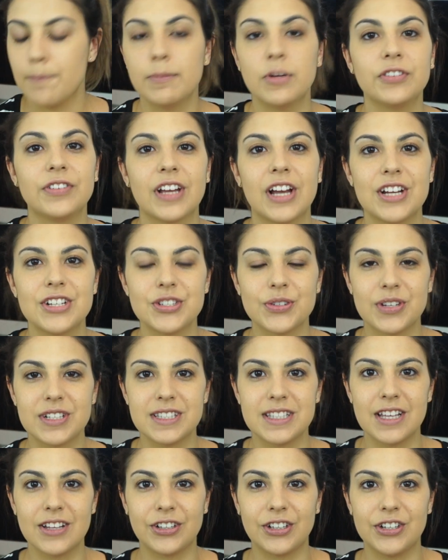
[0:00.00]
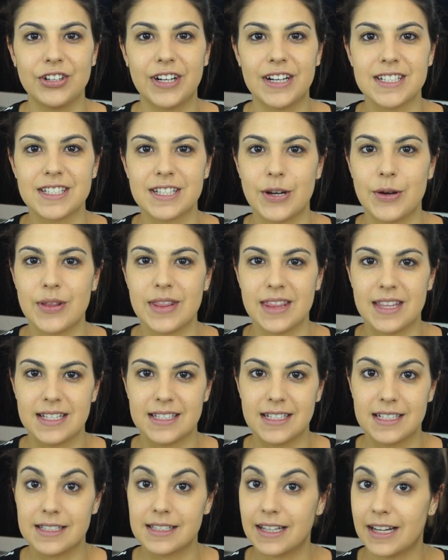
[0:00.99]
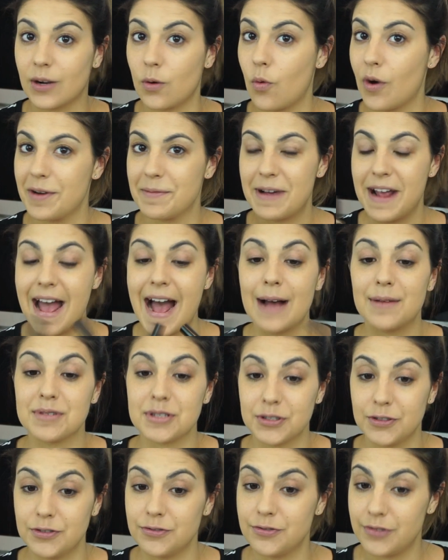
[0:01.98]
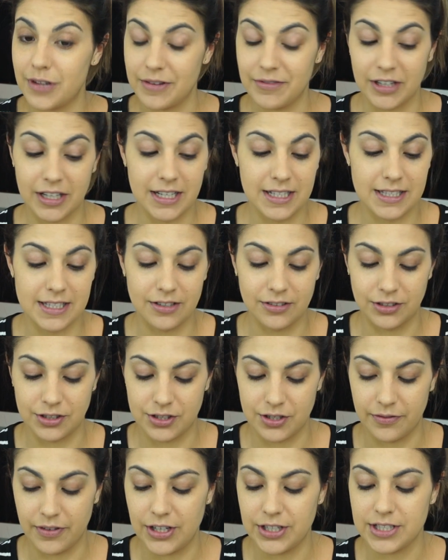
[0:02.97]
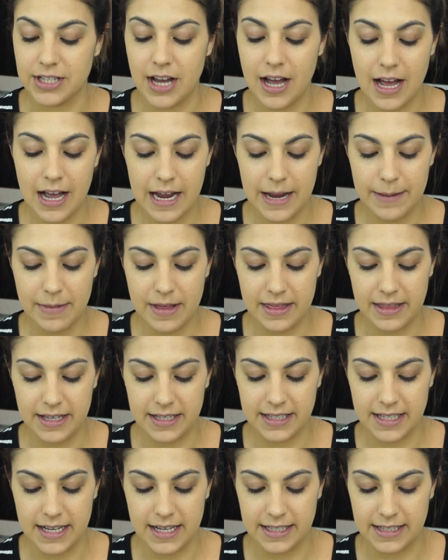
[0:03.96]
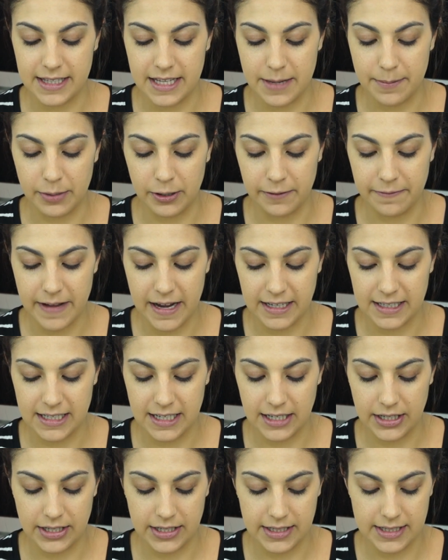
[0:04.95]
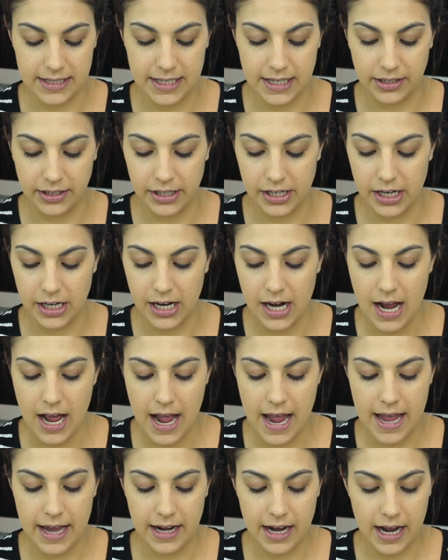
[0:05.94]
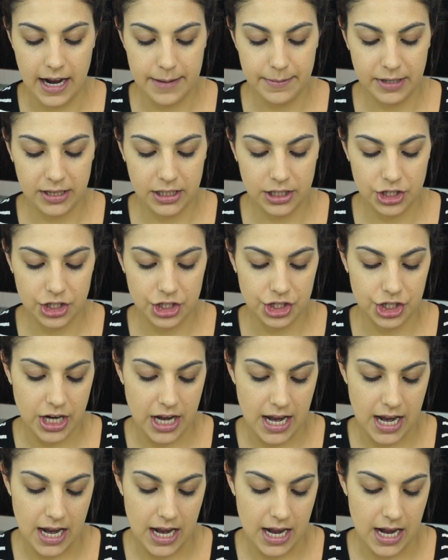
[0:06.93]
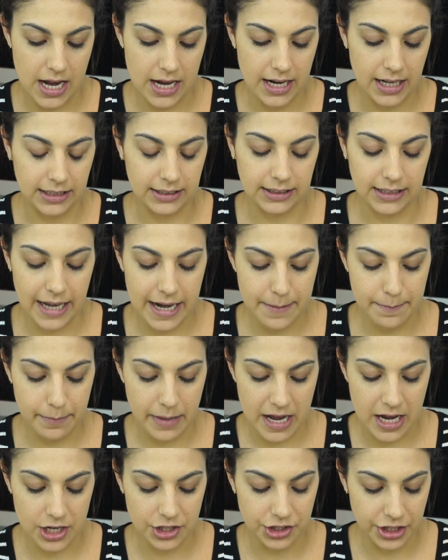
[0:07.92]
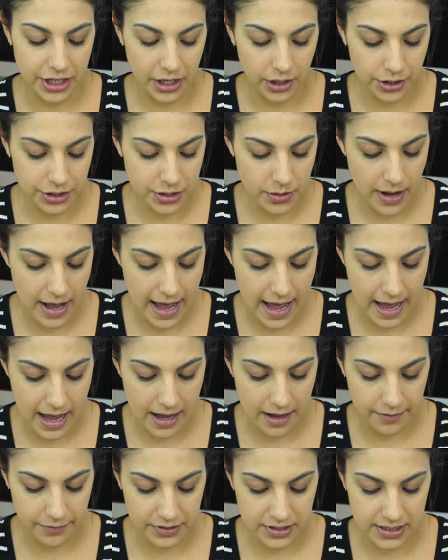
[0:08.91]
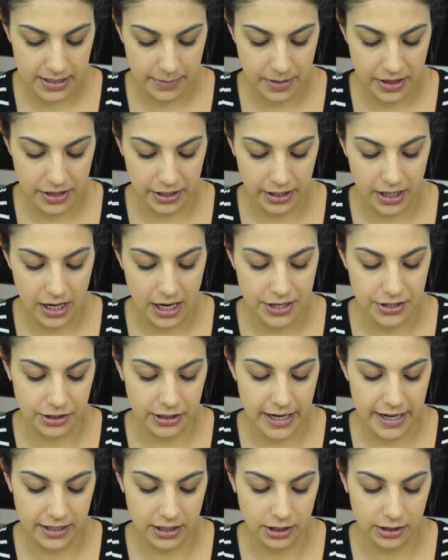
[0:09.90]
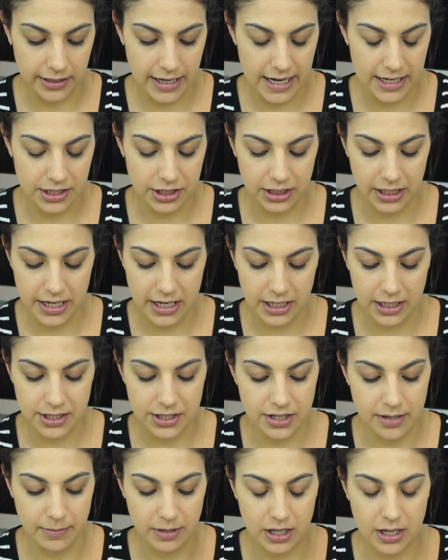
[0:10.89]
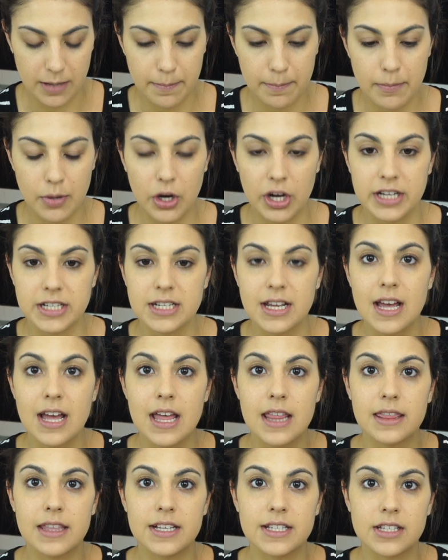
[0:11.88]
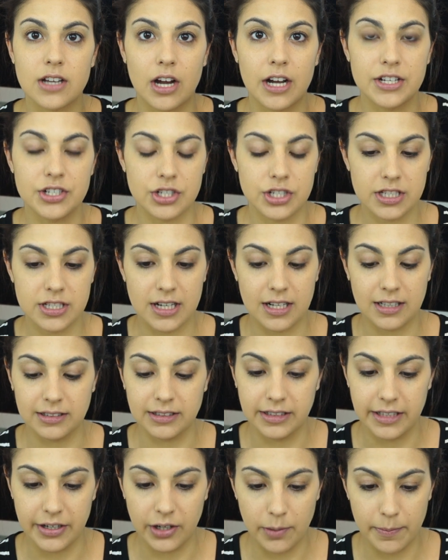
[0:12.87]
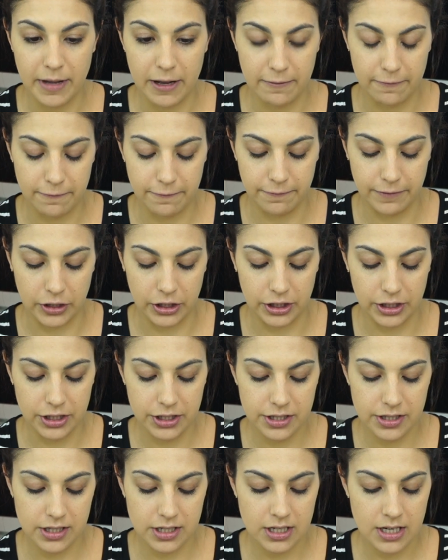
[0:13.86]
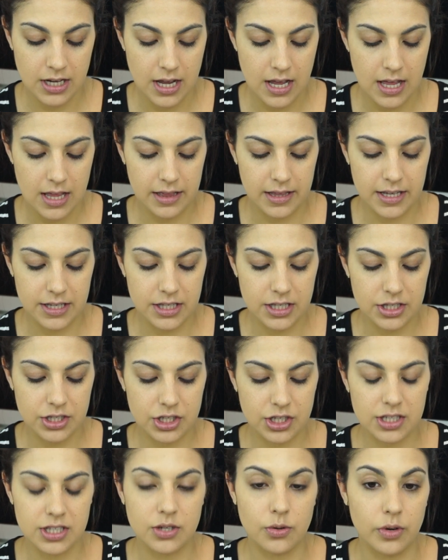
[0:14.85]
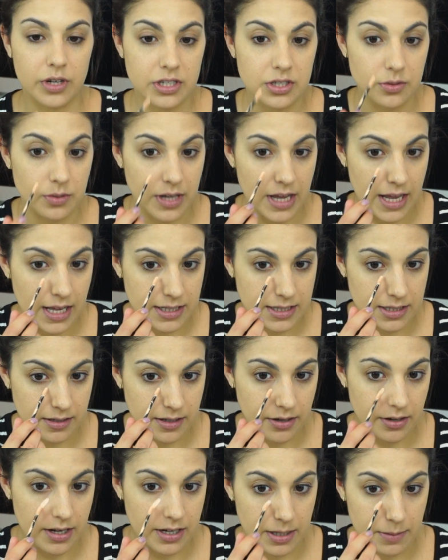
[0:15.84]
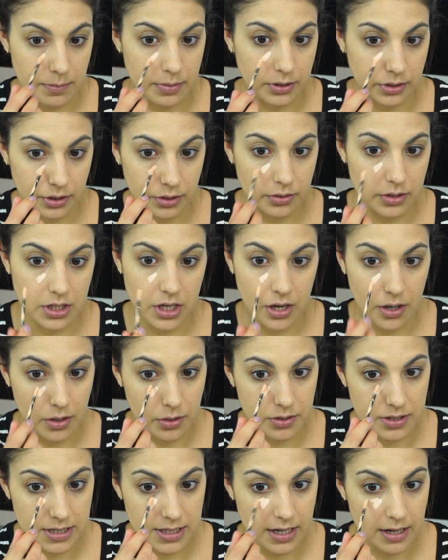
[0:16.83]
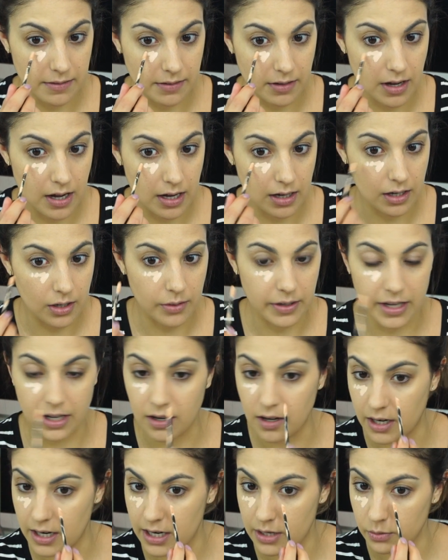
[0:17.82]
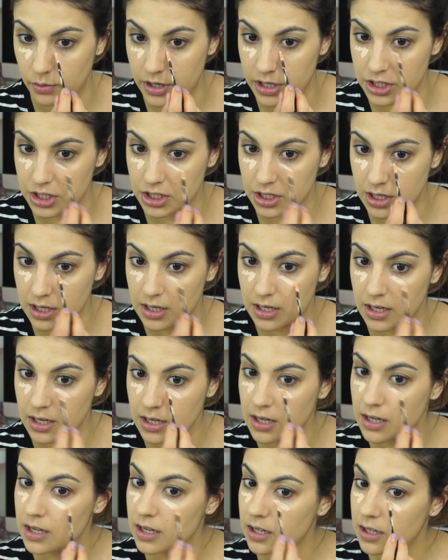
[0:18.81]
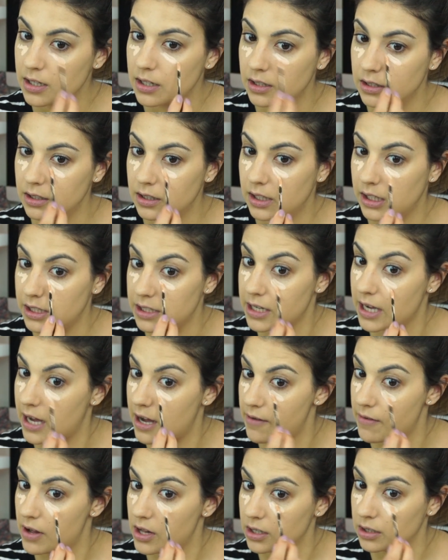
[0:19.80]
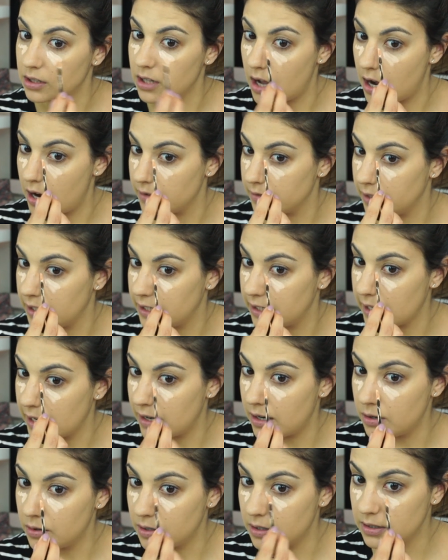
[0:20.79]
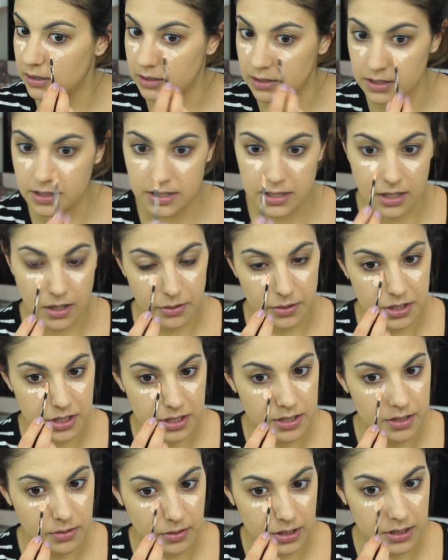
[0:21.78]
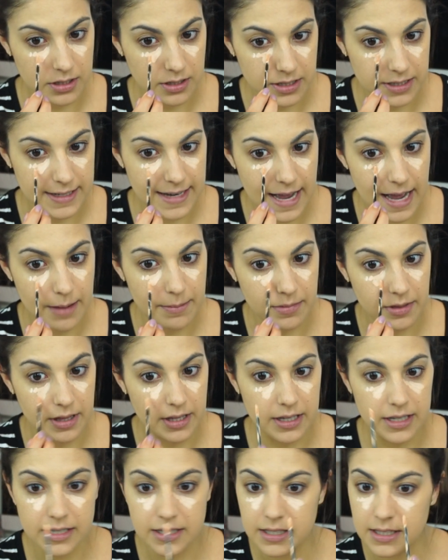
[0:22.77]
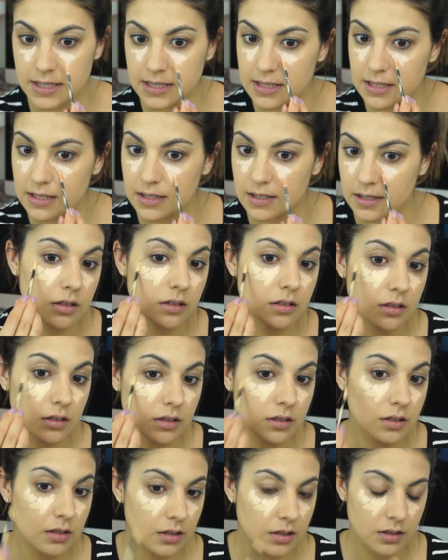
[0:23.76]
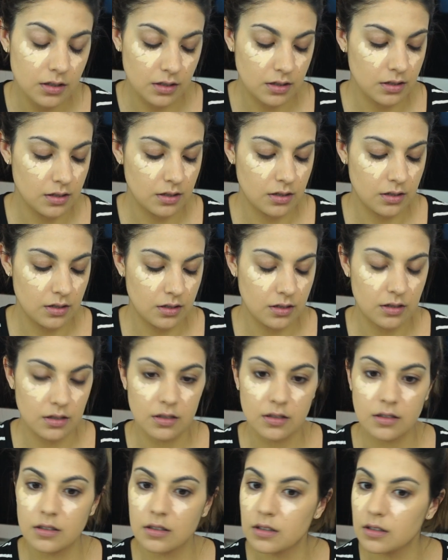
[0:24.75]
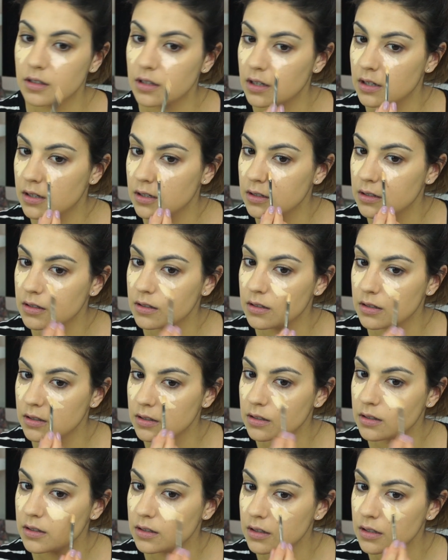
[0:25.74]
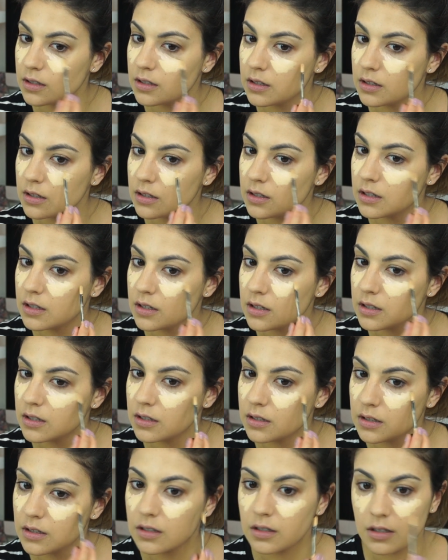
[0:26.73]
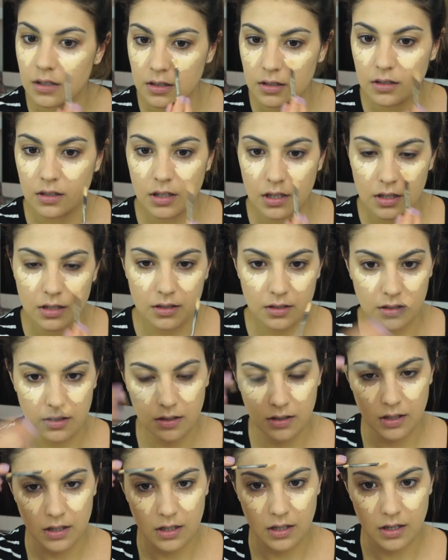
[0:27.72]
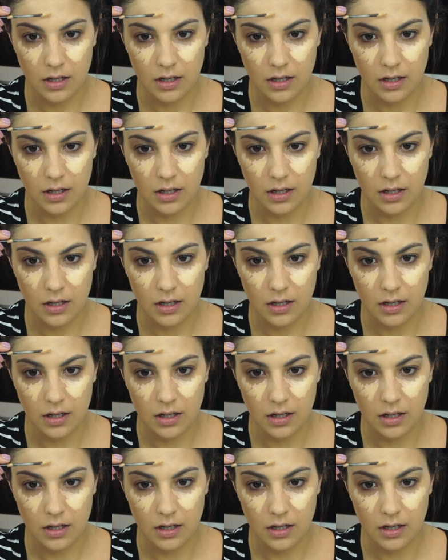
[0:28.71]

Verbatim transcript: Moving on to concealer, you guys know this is like one of my absolute favorite concealers of all time. This is the Perfecting Concealer, and I'm in the shade Light Beige. I also have some of their under eye corrector here, so I'm gonna put this on just a little bit first. This is just going to cancel out any blue tones that I've got going on, which I have a lot right now. So just going to dab this on and then put my regular concealer on top.